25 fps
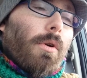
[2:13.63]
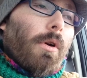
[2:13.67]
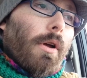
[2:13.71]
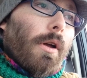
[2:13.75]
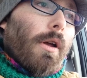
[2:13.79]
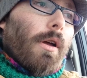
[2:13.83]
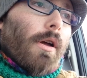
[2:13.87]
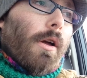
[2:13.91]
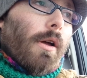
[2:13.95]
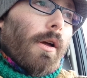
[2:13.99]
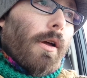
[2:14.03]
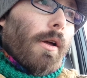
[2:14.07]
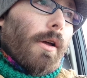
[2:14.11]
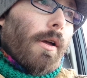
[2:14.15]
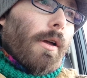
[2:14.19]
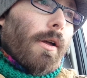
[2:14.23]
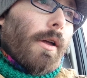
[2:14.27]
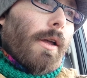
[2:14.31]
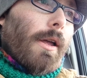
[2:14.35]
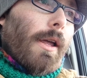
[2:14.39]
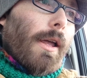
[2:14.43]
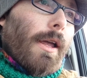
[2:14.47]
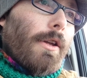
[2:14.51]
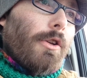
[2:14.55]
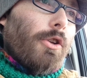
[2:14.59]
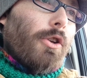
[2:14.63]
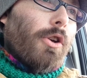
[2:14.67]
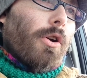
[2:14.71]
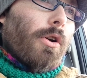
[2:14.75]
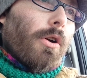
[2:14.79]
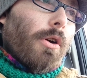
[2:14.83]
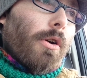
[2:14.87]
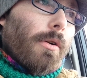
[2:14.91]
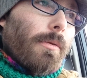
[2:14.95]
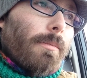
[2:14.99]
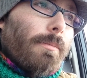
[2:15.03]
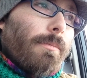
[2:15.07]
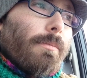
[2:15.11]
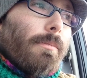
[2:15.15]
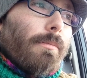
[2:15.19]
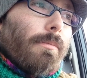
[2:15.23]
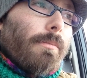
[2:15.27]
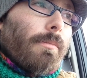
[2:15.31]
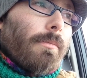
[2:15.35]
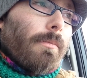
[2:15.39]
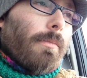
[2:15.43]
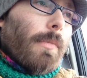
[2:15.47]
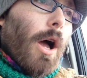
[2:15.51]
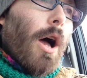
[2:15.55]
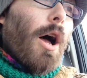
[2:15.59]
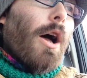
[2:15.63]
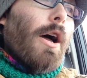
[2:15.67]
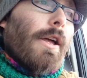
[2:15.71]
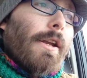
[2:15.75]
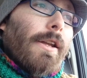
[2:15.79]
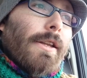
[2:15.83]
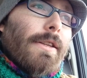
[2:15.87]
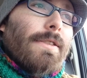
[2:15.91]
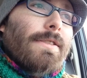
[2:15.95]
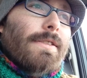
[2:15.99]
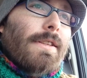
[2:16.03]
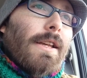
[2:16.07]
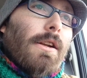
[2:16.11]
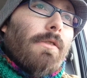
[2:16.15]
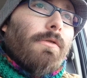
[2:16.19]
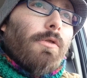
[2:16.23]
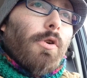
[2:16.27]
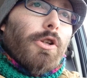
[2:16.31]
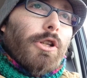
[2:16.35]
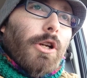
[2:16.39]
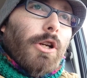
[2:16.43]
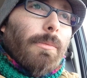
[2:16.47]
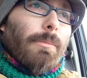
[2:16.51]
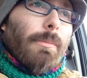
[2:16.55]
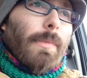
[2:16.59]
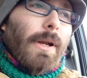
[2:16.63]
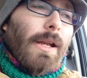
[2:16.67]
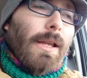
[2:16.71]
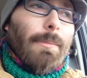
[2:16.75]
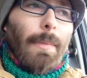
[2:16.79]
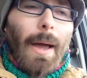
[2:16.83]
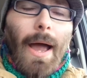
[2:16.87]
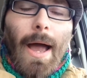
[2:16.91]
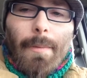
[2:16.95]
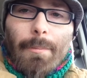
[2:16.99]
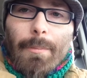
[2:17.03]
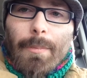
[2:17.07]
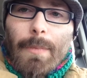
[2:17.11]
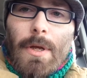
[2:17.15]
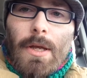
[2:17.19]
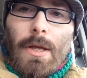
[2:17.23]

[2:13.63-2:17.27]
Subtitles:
in your HUD instead of on your mini map.